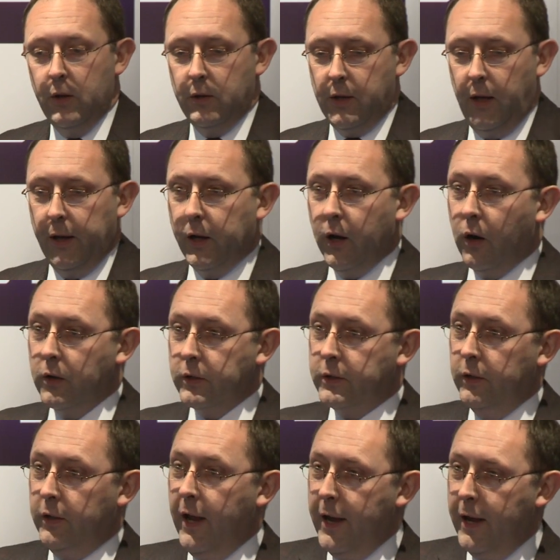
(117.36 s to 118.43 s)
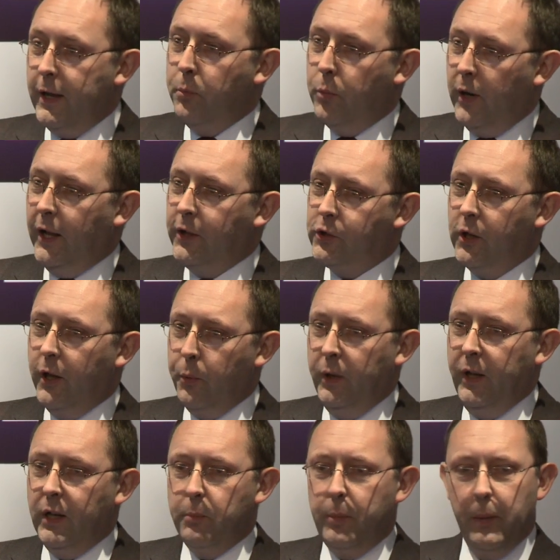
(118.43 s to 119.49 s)
selling cars today, but actually we
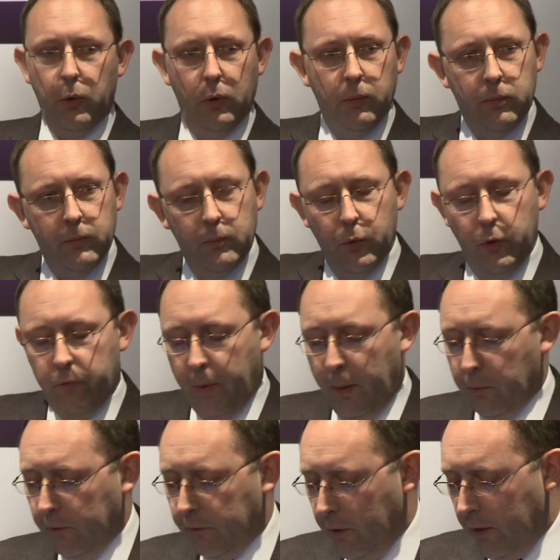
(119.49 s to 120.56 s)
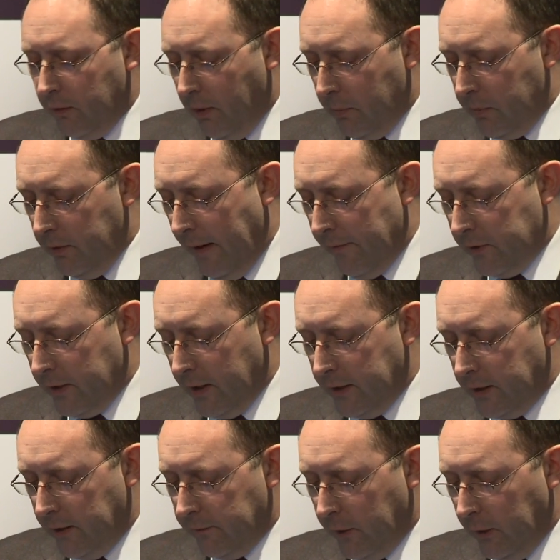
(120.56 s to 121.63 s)
need to move people further up their
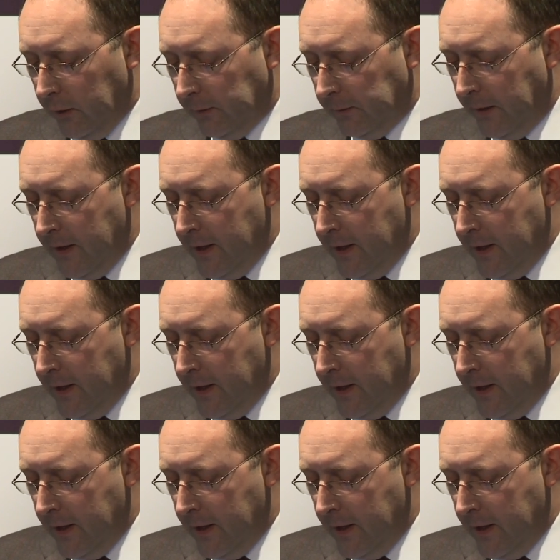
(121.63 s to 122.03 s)
advertising funnel.